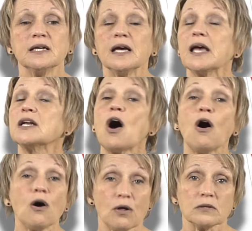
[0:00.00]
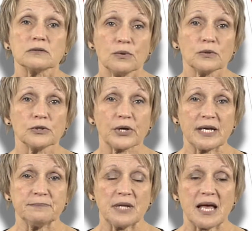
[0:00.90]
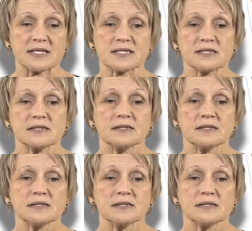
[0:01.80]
and all cochlear implants.